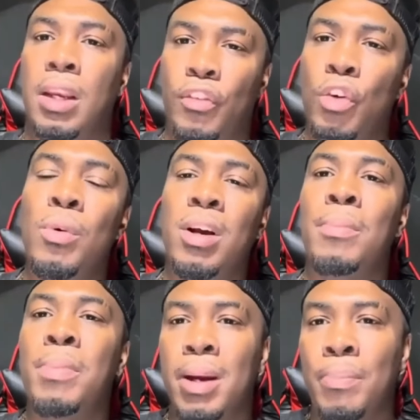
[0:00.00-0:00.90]
If you
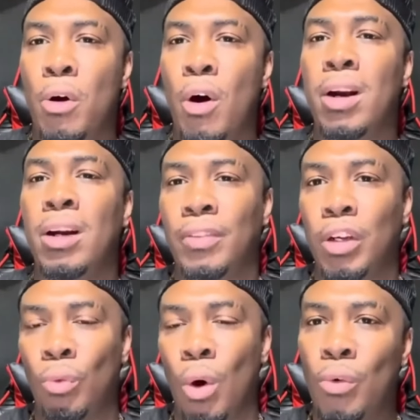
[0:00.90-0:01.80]
want to be a part
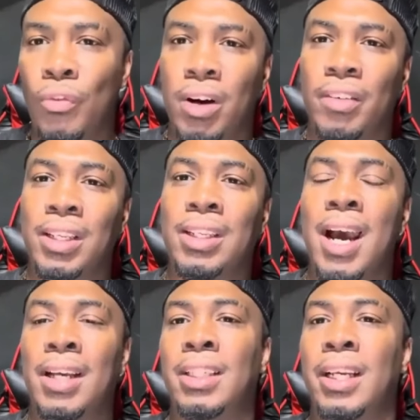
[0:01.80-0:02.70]
of the growth of the
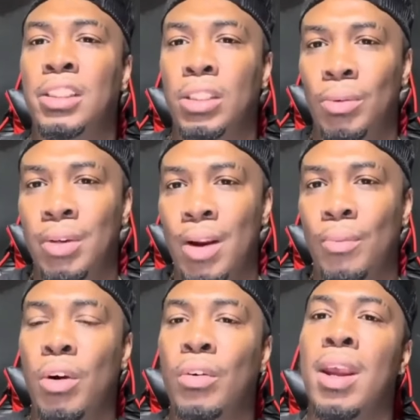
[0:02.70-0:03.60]
Donta Show
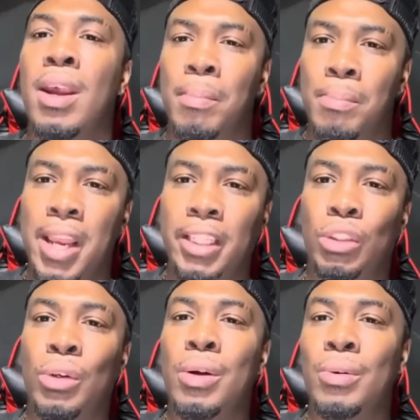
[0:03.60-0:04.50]
Network,
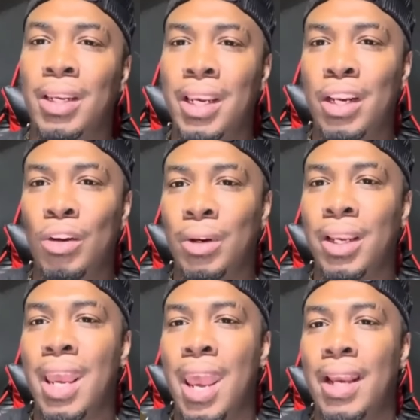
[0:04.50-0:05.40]
make sure you lean
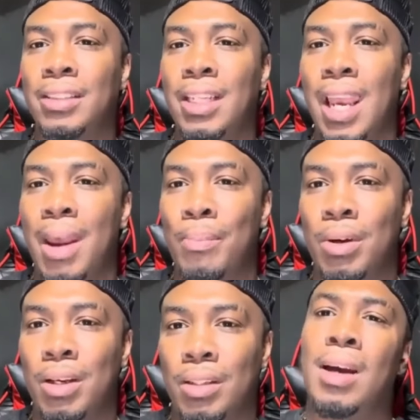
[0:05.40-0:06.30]
on the Cash App.
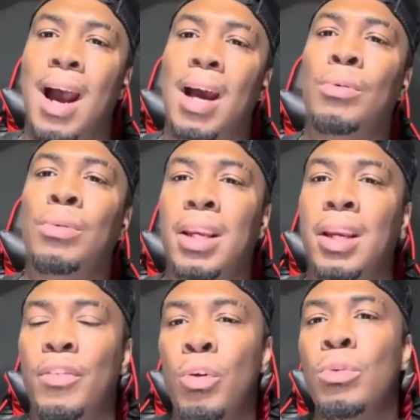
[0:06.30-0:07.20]
I don't
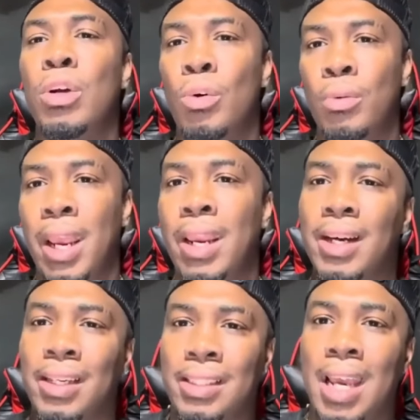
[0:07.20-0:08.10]
care if you
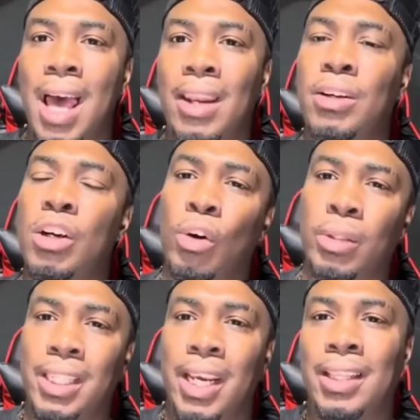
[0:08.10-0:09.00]
donate a dollar
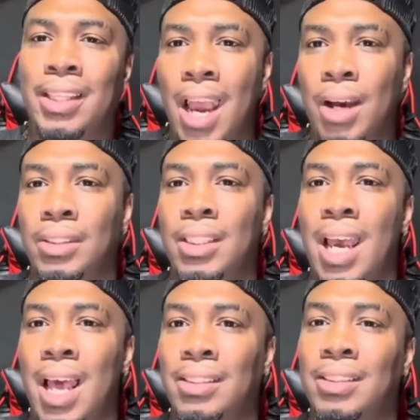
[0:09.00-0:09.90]
or
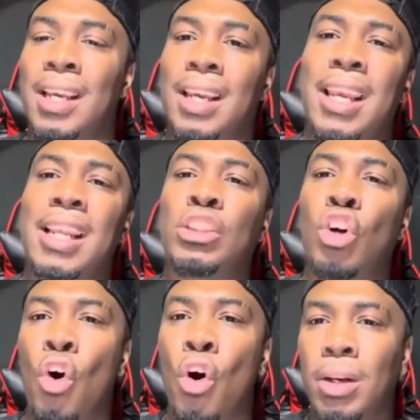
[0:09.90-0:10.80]
$10,000. It
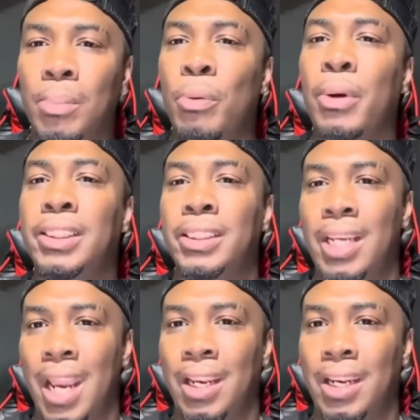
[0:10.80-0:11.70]
is all
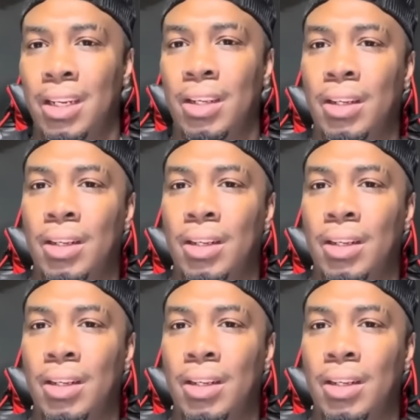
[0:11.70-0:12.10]
appreciated.